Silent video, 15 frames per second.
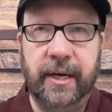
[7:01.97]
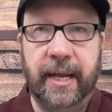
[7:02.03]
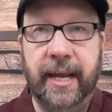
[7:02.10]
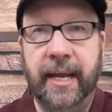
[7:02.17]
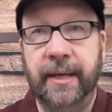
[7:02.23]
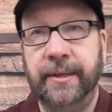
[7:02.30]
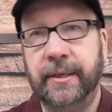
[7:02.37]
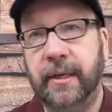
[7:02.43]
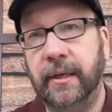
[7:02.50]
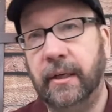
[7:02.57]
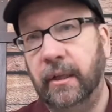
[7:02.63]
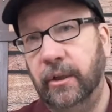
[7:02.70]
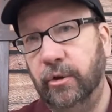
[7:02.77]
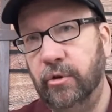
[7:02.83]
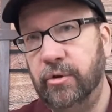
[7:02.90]
and
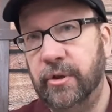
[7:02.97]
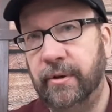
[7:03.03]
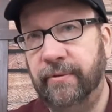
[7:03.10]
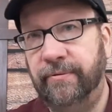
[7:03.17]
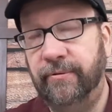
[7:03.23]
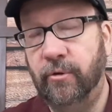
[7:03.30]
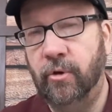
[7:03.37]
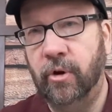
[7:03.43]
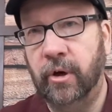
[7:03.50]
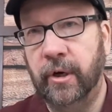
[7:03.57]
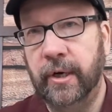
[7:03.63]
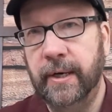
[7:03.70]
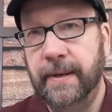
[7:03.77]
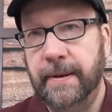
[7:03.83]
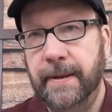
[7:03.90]
conclusion
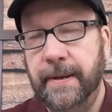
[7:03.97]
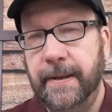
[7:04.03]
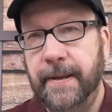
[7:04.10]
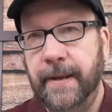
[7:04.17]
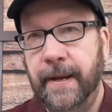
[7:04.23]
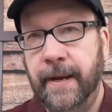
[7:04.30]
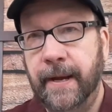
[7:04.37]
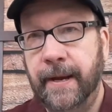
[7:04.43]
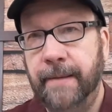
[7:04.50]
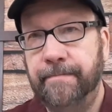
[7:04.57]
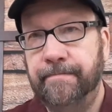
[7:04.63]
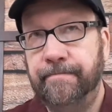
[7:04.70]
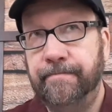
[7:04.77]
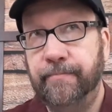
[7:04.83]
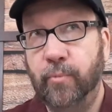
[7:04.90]
for
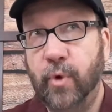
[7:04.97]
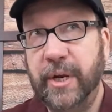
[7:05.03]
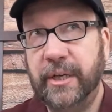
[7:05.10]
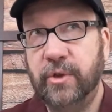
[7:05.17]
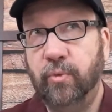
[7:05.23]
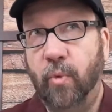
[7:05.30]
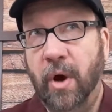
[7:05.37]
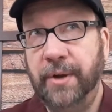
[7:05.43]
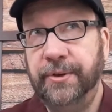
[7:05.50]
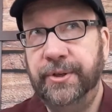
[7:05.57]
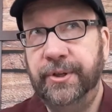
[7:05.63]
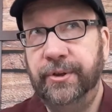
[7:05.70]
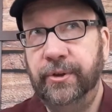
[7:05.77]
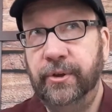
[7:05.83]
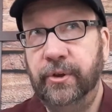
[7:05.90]
weeks 1,
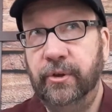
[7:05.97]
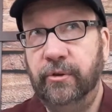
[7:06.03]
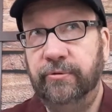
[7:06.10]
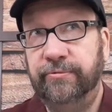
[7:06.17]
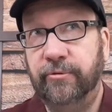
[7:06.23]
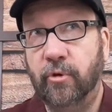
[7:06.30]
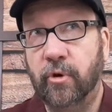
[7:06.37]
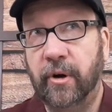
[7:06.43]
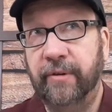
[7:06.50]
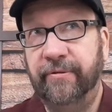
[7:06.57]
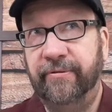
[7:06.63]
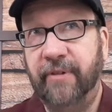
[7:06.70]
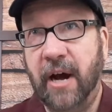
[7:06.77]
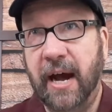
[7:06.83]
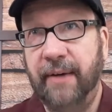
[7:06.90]
2, 4, and
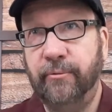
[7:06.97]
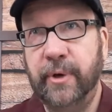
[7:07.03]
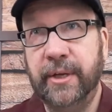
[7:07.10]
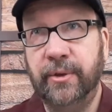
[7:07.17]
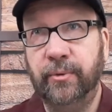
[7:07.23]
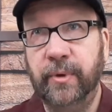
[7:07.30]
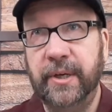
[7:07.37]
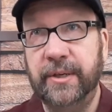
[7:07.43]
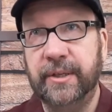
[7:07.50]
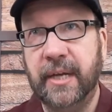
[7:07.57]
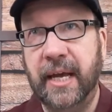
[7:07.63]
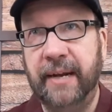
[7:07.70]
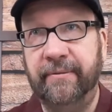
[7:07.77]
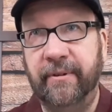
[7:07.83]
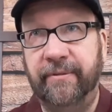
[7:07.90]
5. Week 3 is
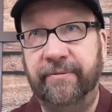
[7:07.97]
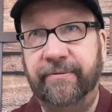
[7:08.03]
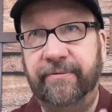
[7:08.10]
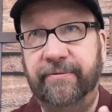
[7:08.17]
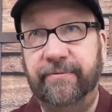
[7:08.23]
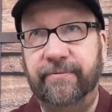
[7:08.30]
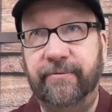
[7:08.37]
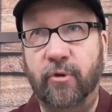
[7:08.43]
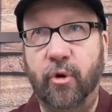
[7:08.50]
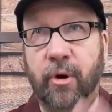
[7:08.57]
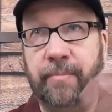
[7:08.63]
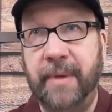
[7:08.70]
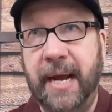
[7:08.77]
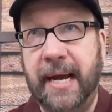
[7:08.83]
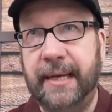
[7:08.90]
kind of a
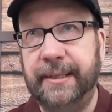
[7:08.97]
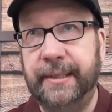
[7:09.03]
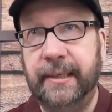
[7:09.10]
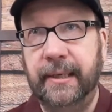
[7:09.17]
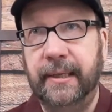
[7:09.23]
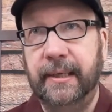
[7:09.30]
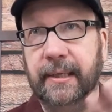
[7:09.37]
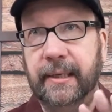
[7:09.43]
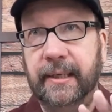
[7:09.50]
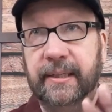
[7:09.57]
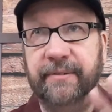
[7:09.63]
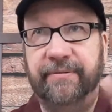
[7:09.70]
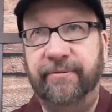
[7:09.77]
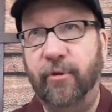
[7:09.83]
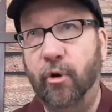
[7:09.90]
format. It's
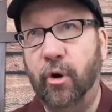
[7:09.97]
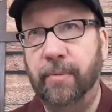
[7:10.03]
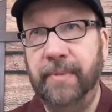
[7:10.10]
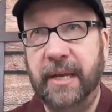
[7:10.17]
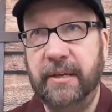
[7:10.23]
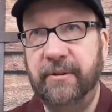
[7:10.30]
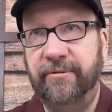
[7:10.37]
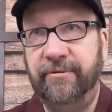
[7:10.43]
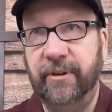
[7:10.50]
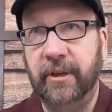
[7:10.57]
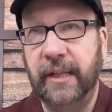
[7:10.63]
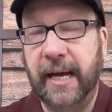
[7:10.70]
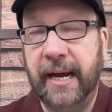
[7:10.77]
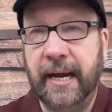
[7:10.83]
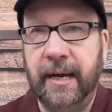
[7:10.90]
a form that you
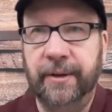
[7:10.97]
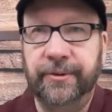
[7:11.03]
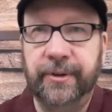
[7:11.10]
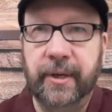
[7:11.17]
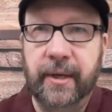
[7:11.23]
fill out,